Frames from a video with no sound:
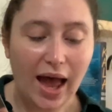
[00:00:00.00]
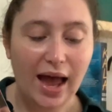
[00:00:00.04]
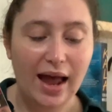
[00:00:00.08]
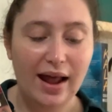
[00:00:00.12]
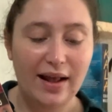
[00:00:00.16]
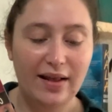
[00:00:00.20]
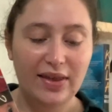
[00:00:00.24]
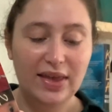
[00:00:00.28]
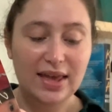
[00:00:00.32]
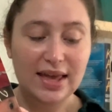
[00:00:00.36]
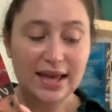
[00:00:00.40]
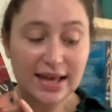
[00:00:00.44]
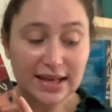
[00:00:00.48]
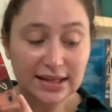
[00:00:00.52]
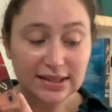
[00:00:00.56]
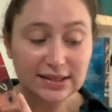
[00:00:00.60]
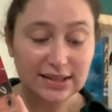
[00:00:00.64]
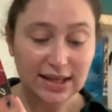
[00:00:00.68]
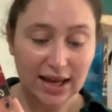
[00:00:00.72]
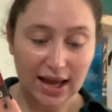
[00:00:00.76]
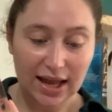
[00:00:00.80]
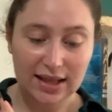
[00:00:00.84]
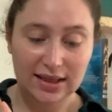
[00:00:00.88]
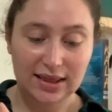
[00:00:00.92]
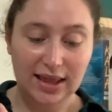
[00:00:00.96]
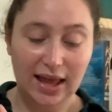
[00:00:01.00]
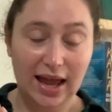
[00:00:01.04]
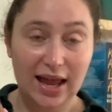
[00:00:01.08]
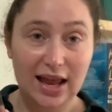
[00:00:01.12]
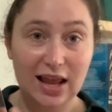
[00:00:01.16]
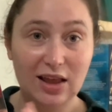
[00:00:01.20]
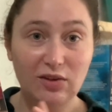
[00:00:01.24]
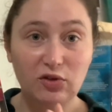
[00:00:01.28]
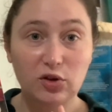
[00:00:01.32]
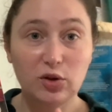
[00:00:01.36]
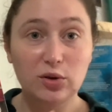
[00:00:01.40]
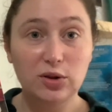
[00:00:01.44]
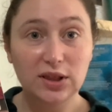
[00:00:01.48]
He said that
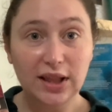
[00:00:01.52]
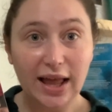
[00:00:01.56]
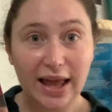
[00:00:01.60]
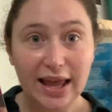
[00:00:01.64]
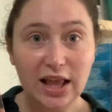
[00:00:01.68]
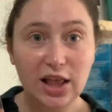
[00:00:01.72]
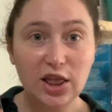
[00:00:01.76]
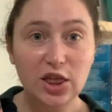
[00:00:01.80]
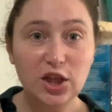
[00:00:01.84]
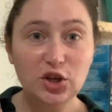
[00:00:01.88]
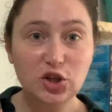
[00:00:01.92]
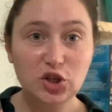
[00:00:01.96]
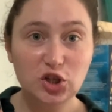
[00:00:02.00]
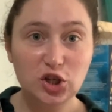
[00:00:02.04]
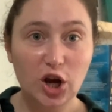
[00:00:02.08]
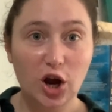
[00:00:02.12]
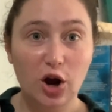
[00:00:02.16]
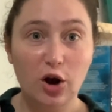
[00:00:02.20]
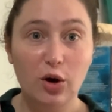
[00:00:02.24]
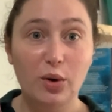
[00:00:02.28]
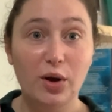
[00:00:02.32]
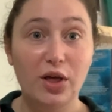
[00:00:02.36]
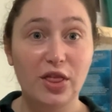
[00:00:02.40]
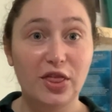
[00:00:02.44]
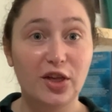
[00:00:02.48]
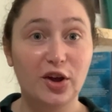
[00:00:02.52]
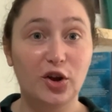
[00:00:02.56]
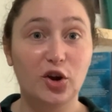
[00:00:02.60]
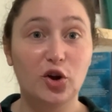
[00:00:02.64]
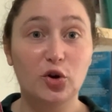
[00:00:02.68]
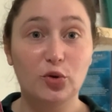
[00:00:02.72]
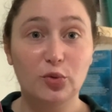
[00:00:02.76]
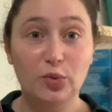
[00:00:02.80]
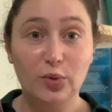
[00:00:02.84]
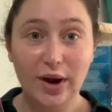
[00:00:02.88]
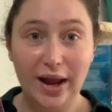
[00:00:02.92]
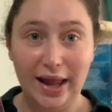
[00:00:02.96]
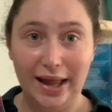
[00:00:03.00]
if you like the show The
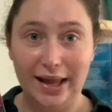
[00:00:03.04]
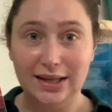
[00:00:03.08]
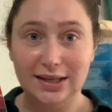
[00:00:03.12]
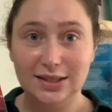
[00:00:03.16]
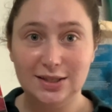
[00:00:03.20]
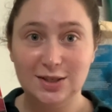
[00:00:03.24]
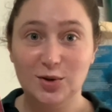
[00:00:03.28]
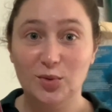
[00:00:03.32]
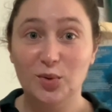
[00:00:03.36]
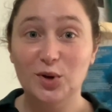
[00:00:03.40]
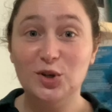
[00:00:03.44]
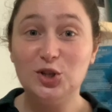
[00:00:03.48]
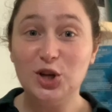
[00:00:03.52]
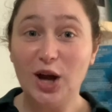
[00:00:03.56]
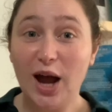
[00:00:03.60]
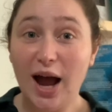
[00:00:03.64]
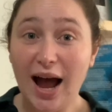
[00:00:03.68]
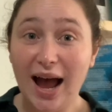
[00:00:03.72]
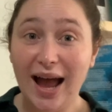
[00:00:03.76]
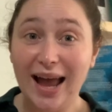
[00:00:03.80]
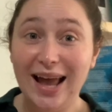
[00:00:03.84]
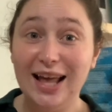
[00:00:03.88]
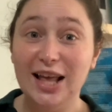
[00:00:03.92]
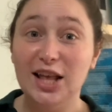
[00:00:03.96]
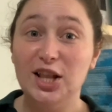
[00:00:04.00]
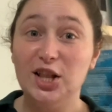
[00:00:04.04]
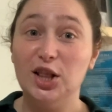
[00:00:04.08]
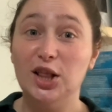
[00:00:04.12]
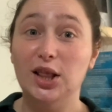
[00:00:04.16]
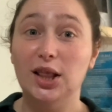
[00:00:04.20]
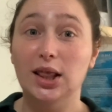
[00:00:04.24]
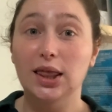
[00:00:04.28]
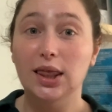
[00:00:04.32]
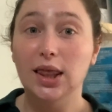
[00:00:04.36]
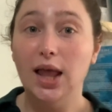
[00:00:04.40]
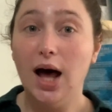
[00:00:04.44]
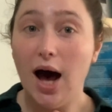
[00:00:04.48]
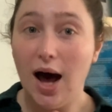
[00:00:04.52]
Great, which I
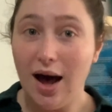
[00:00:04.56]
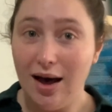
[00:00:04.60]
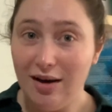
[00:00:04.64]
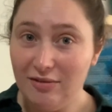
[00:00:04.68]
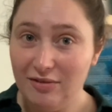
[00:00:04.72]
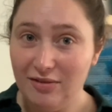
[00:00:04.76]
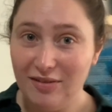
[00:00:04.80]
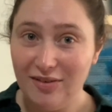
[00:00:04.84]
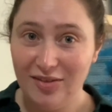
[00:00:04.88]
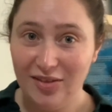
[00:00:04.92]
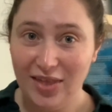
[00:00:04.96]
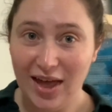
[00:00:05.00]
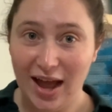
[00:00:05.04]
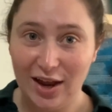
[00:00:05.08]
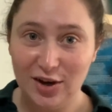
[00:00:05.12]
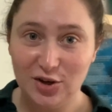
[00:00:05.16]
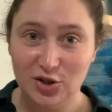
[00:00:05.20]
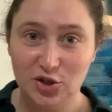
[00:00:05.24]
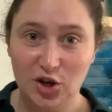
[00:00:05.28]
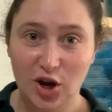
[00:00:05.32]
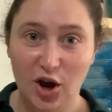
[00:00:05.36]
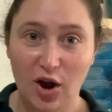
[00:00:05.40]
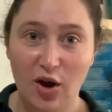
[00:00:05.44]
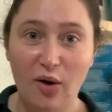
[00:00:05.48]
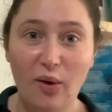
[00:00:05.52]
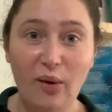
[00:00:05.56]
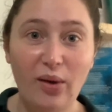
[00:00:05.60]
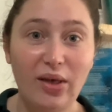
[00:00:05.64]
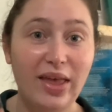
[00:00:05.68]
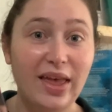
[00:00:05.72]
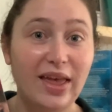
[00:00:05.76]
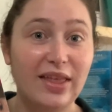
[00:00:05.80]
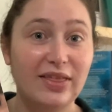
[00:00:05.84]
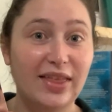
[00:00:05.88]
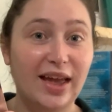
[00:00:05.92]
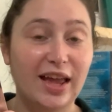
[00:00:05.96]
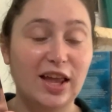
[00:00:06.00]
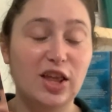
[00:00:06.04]
love that show,
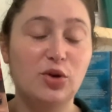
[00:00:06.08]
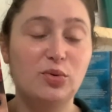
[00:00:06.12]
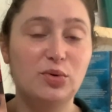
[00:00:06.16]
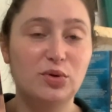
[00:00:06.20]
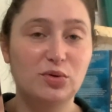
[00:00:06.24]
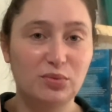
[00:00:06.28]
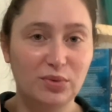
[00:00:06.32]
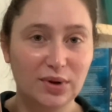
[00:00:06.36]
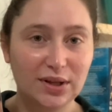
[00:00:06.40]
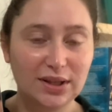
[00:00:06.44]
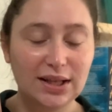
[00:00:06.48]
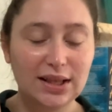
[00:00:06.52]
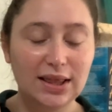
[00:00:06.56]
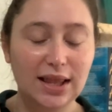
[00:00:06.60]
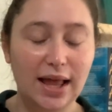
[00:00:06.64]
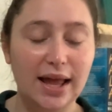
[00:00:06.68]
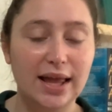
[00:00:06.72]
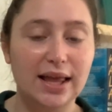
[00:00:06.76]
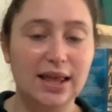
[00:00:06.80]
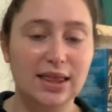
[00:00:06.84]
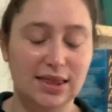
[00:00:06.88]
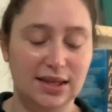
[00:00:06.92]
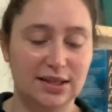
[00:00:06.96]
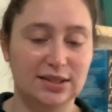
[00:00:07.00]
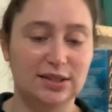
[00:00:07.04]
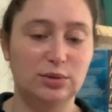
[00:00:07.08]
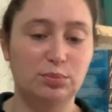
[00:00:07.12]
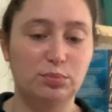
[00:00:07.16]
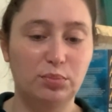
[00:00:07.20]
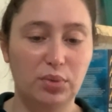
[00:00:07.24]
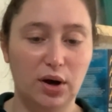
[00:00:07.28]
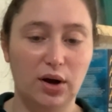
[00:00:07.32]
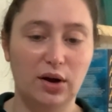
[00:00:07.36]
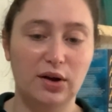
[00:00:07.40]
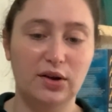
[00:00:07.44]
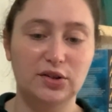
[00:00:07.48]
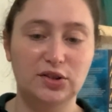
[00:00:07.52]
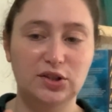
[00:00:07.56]
that you would really like this
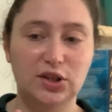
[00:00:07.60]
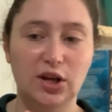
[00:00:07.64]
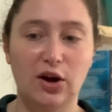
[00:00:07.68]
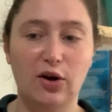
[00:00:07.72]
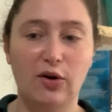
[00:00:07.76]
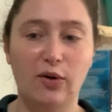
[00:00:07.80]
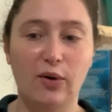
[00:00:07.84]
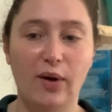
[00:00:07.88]
book. So